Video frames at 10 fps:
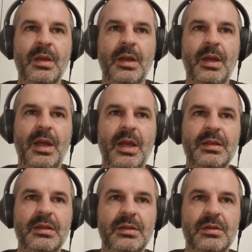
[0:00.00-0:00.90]

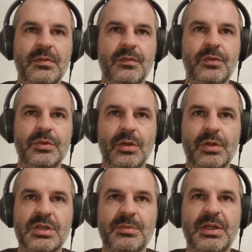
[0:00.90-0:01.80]
And it would
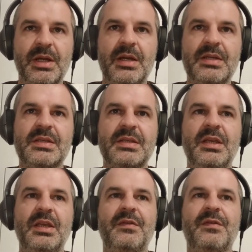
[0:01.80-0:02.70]
also be nice
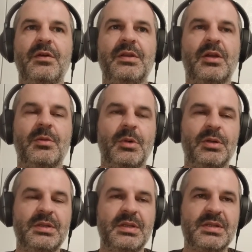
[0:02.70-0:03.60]
if all the
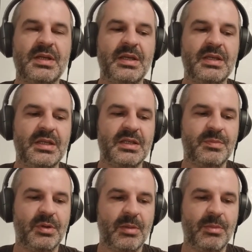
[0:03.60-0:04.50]
commodities I
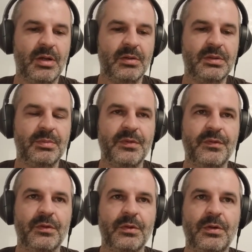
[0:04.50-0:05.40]
spoke about
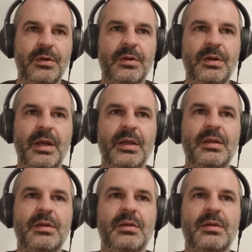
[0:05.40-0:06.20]
before, like